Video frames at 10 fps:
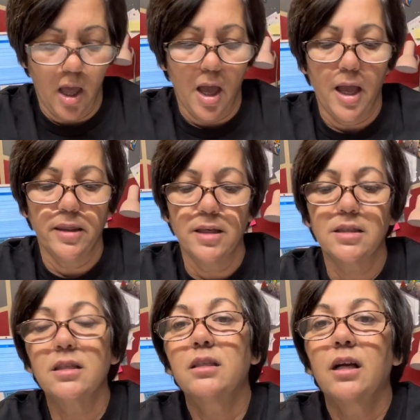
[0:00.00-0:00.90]
And this
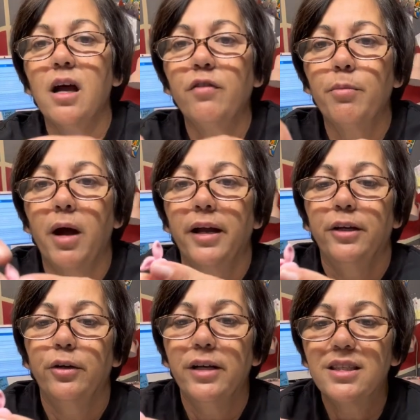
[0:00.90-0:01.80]
is the cover
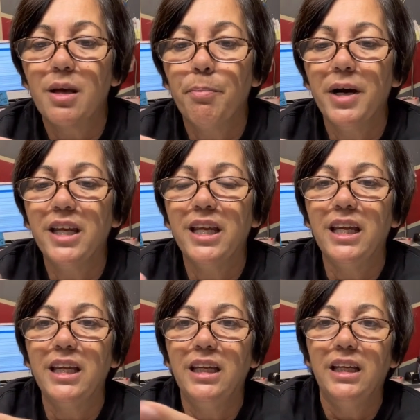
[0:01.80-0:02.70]
minder. It's a
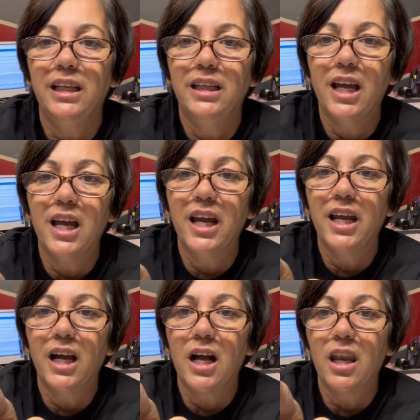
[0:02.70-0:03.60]
bunny.
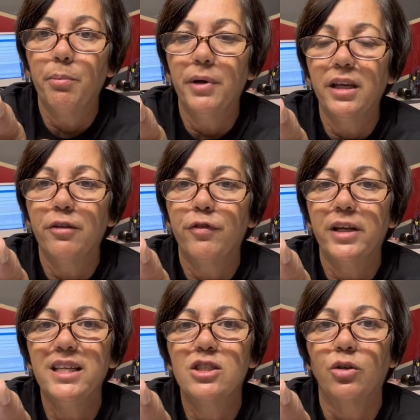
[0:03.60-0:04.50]
Yay, I got a bunny for
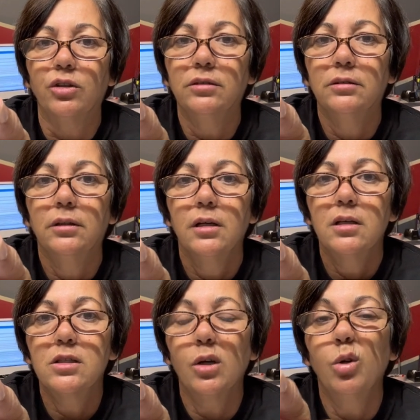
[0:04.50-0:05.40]
Easter.
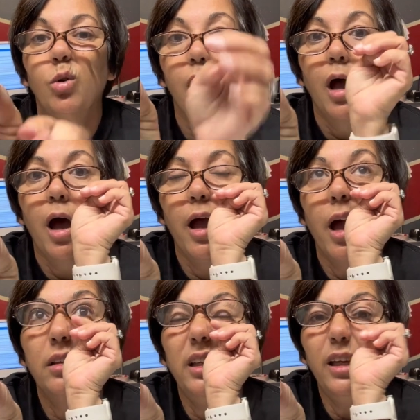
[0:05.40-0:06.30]
So I,
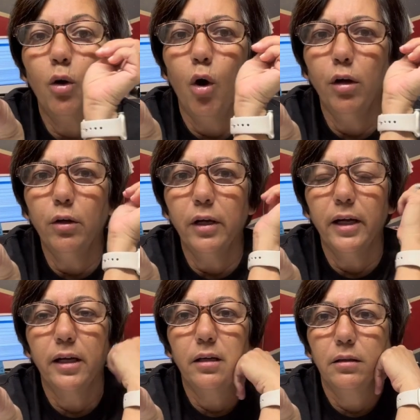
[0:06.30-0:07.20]
I did order
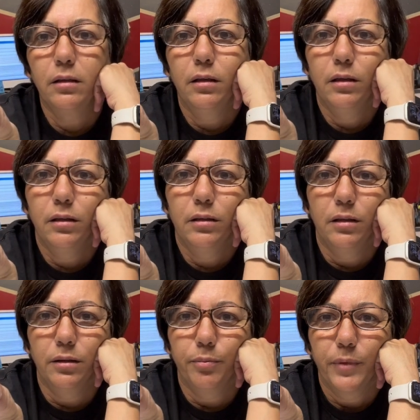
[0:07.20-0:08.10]
a, a
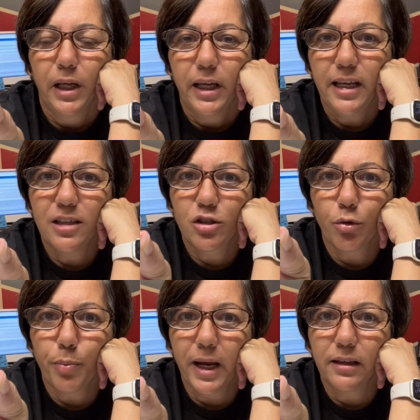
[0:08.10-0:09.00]
um, Easter
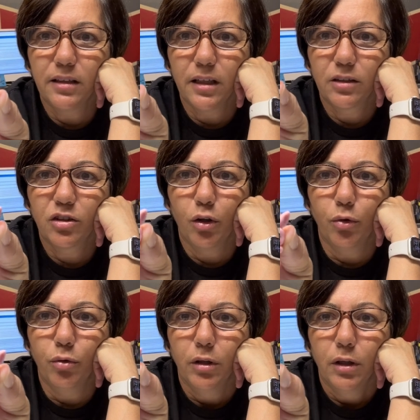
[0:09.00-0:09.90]
painting.
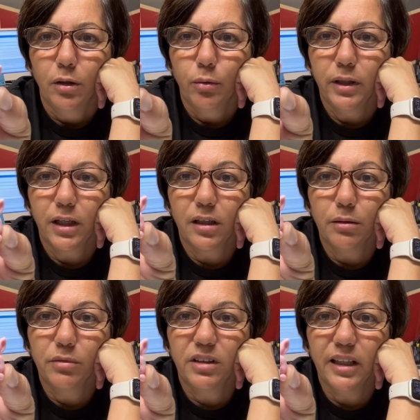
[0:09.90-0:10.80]
So when it
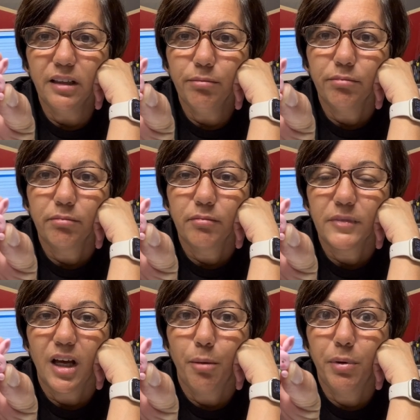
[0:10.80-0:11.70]
comes in,
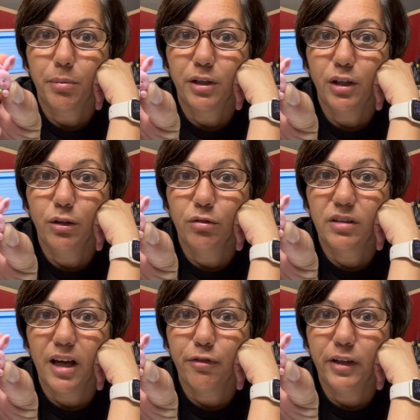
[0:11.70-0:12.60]
I'll be able to use
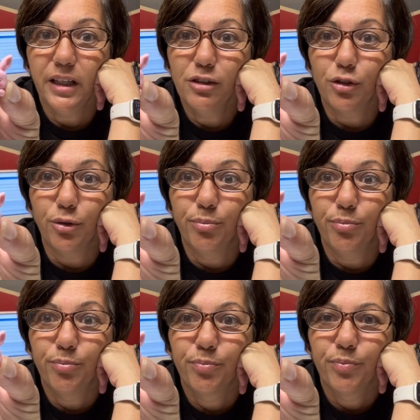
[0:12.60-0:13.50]
that for Easter.
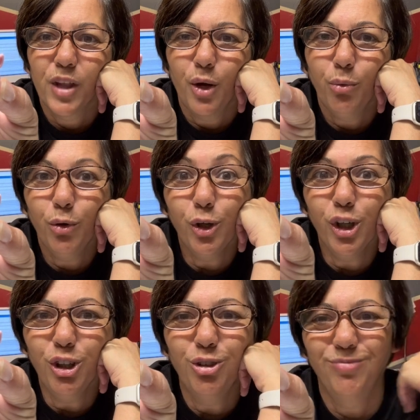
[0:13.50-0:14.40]

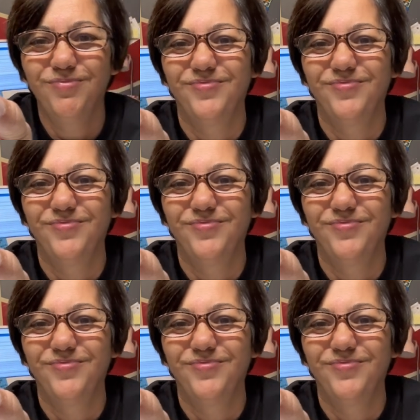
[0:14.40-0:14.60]
Woohoo!